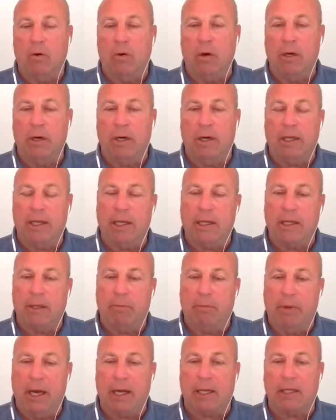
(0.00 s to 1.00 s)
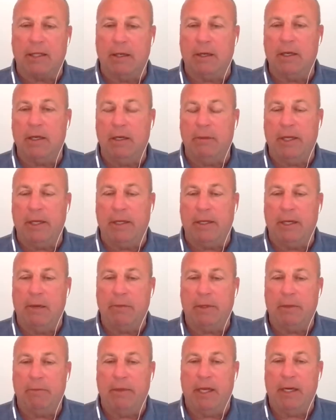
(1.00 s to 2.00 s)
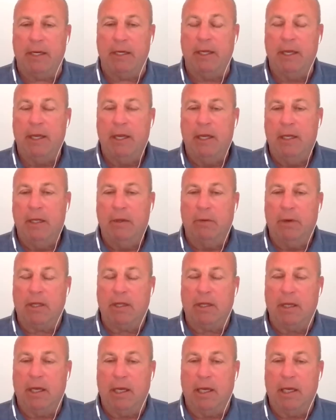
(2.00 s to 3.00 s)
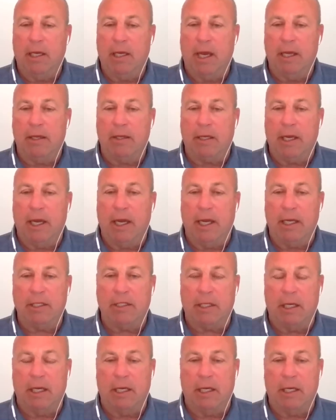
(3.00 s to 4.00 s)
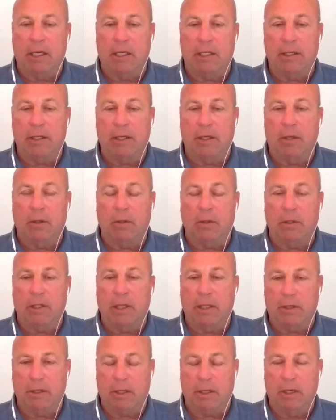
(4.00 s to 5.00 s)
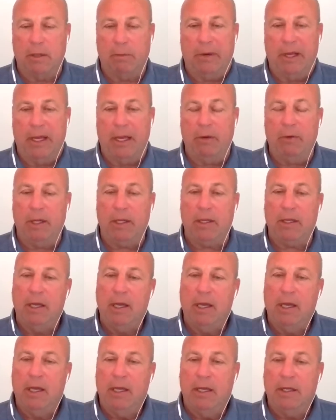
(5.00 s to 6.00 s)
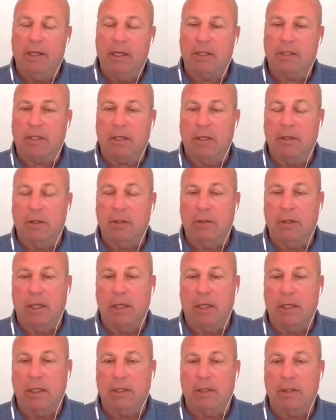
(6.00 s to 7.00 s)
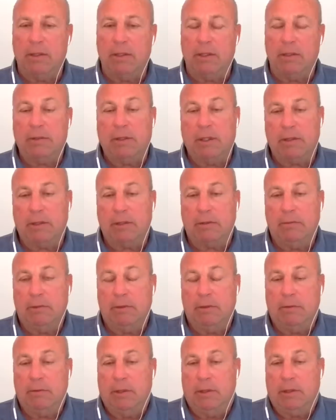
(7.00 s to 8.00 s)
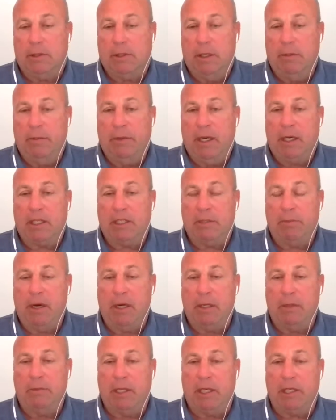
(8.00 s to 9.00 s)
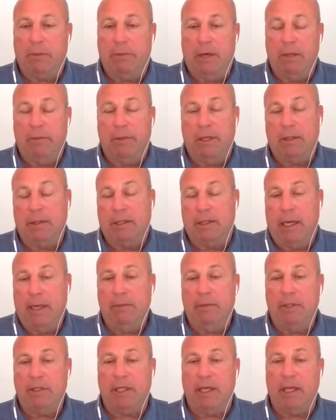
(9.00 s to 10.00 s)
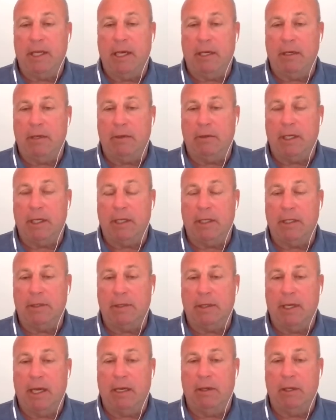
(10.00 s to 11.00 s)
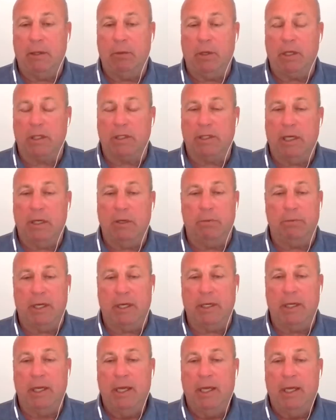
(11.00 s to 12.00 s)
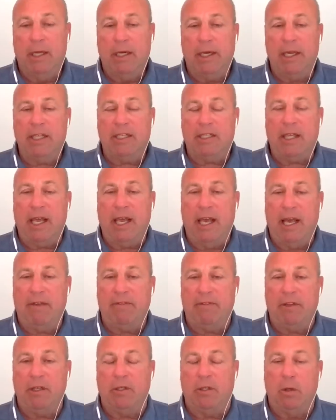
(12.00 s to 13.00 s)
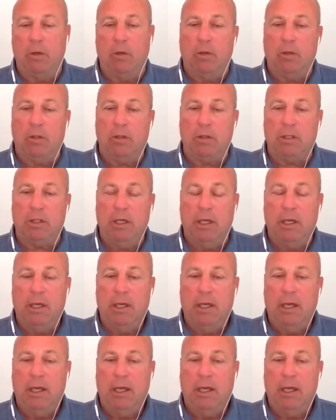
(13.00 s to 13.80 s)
the corner to get the puck. They're going to be complimented with other guys, that they're going to play with. It's going to be an experimental time and see how it works out. But at least they have the tools,